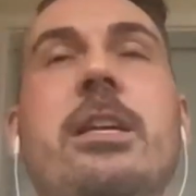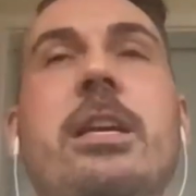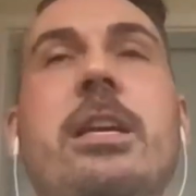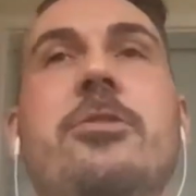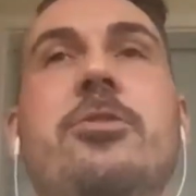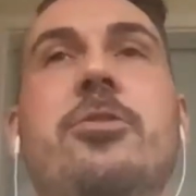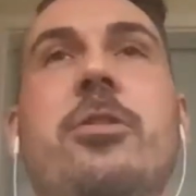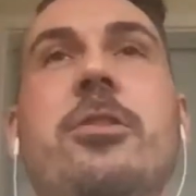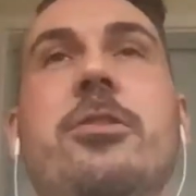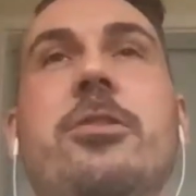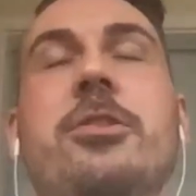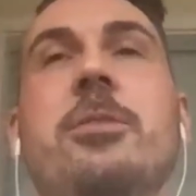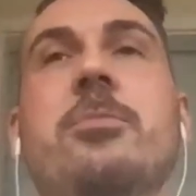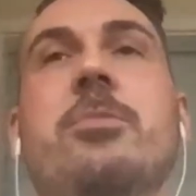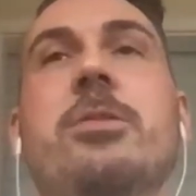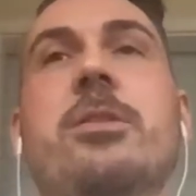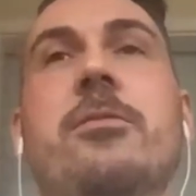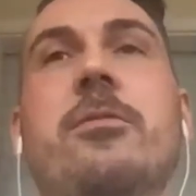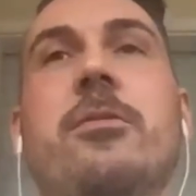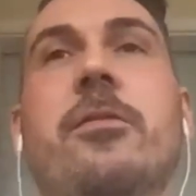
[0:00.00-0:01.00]
androgyny was
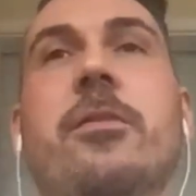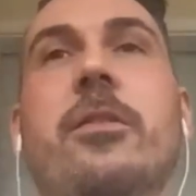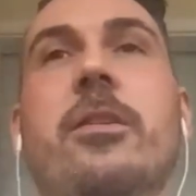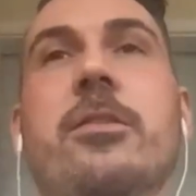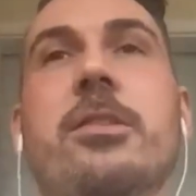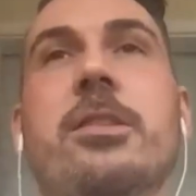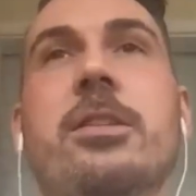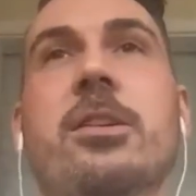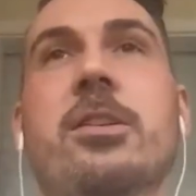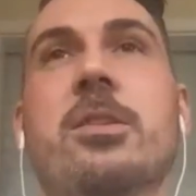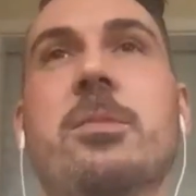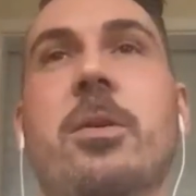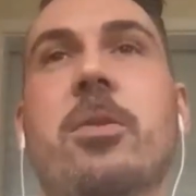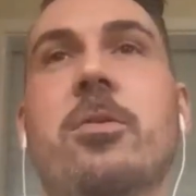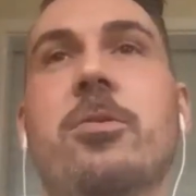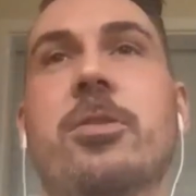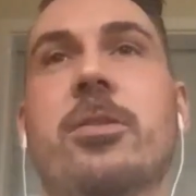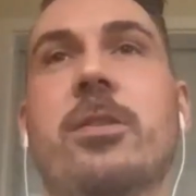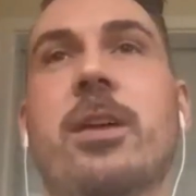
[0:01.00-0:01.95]
the first exposure